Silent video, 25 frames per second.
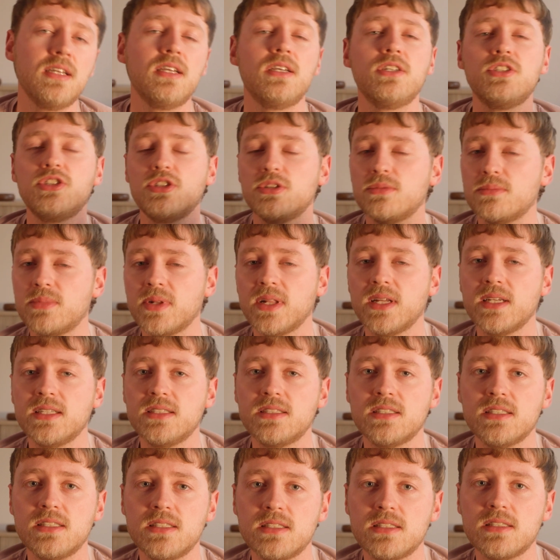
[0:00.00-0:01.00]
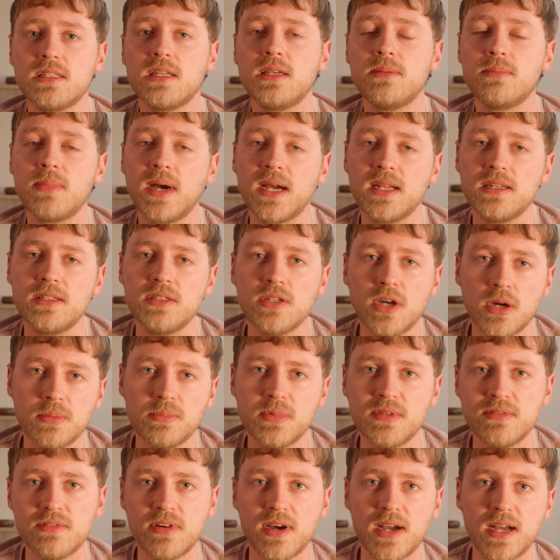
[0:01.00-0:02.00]
some places it might not
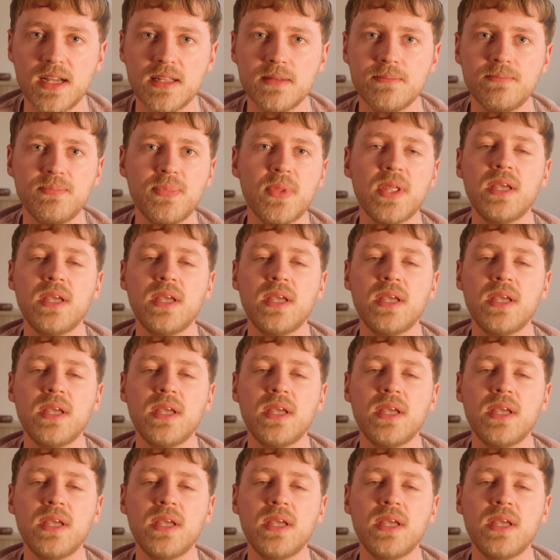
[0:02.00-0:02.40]
be fine.